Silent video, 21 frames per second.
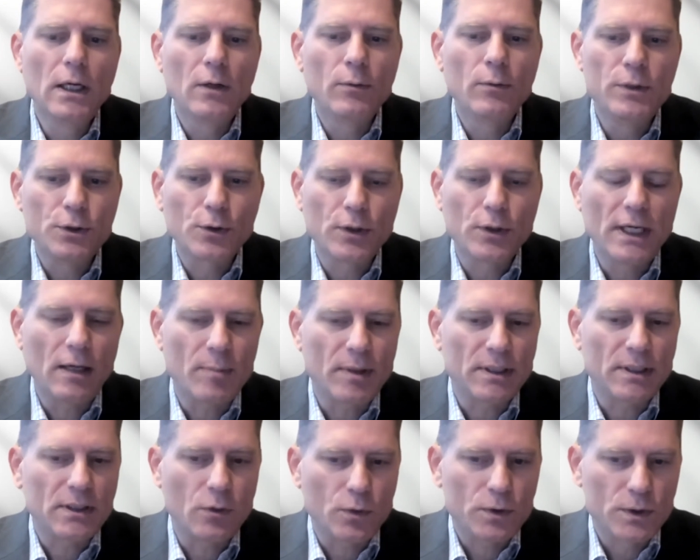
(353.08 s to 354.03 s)
we should care
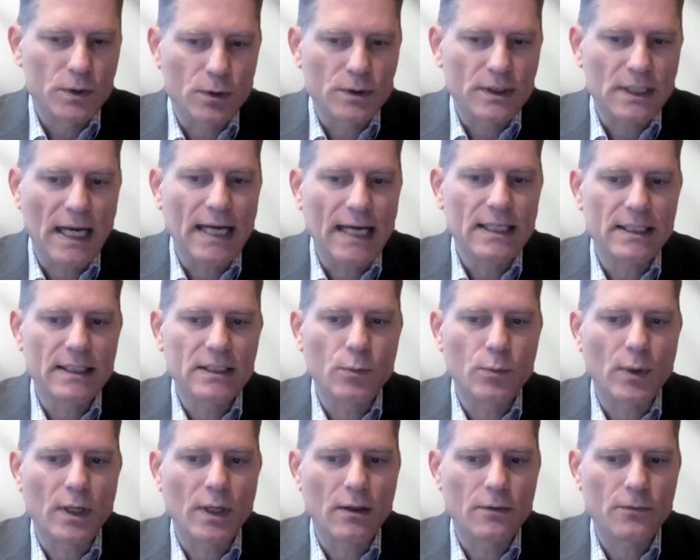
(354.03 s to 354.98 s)
about the society's
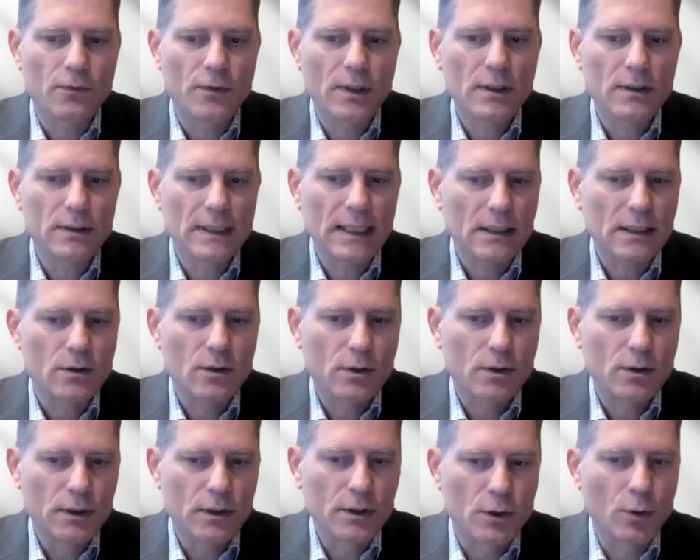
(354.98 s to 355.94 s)
welfare, and that
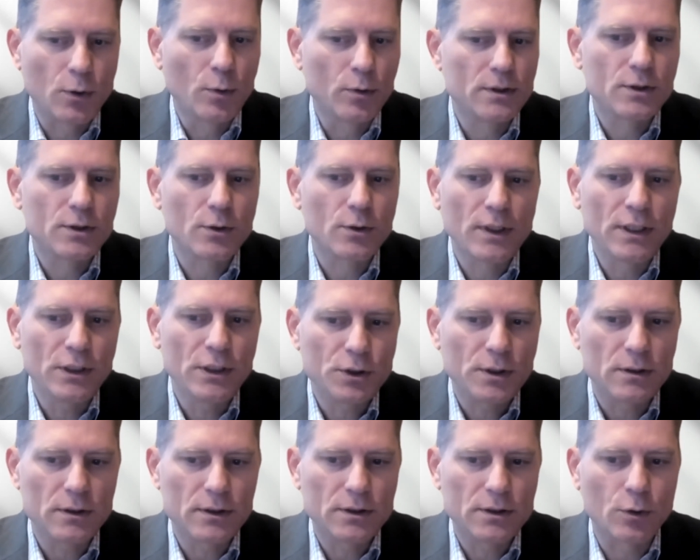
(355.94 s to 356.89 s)
includes
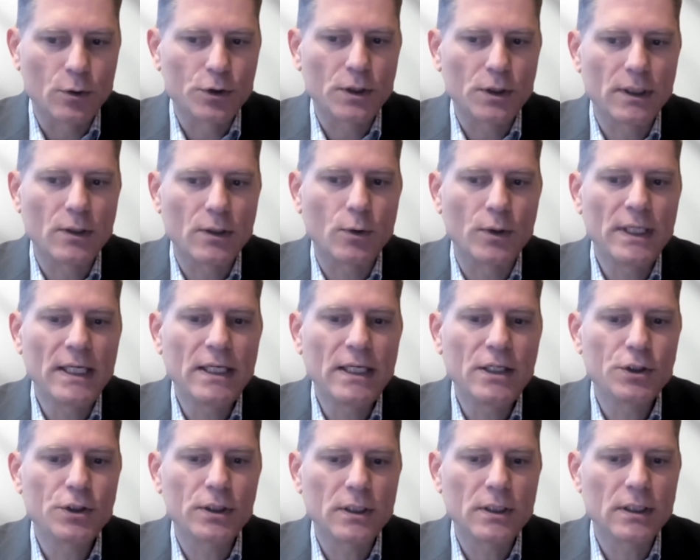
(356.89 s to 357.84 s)
social
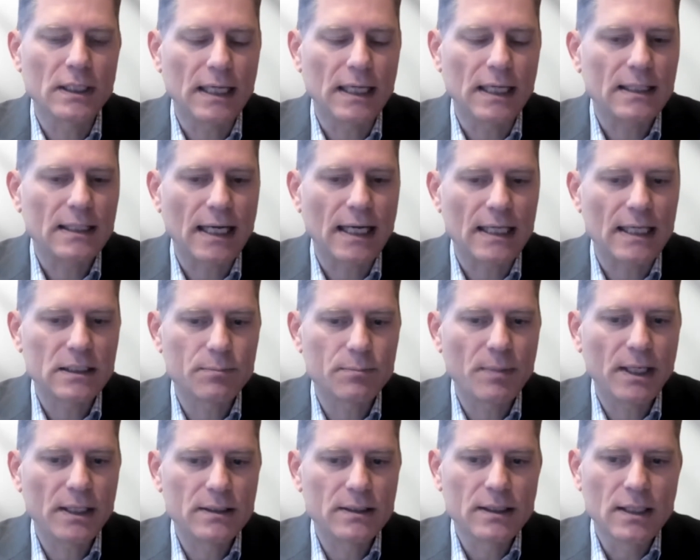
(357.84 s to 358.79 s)
cohesion and other
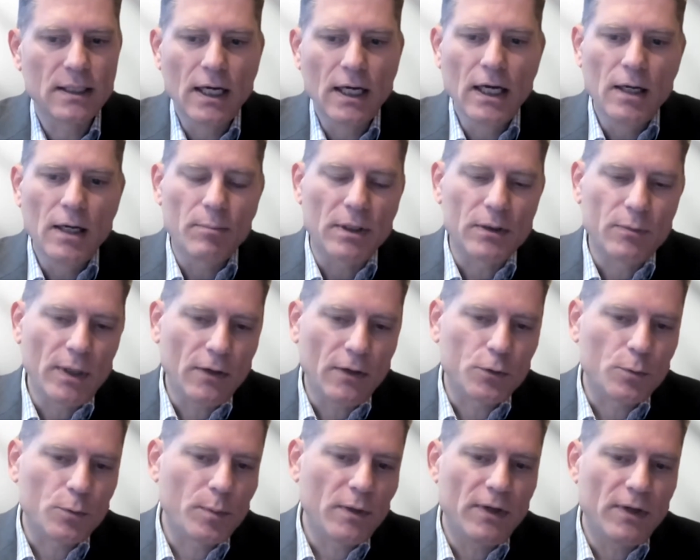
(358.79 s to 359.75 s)
aspects. But we have
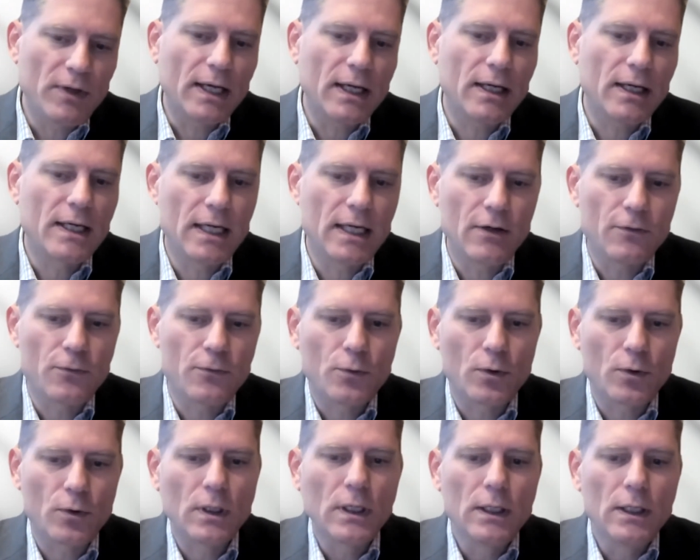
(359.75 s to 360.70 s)
to be very
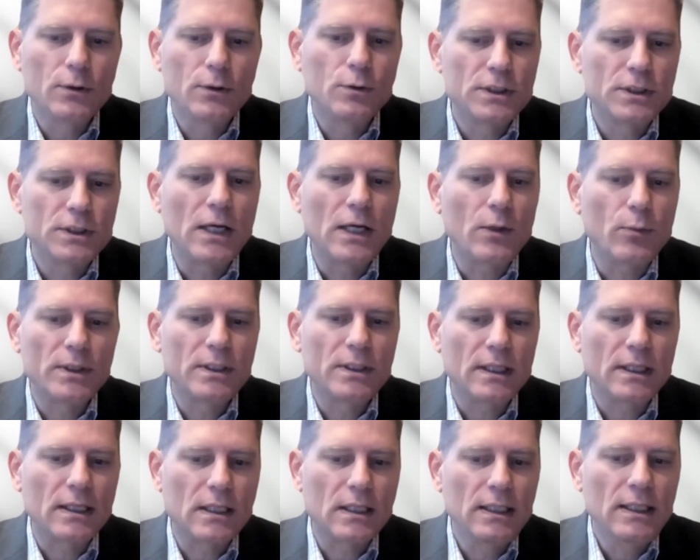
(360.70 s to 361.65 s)
careful to stay
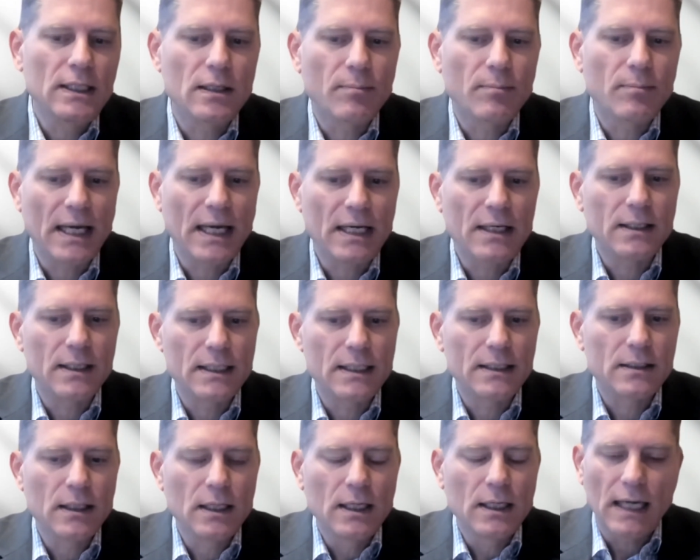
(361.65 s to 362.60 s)
within a clear
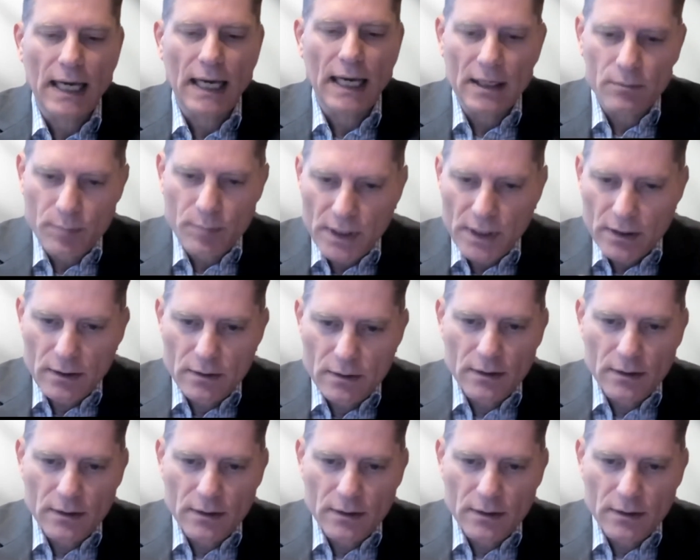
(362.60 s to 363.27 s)
mandate and be,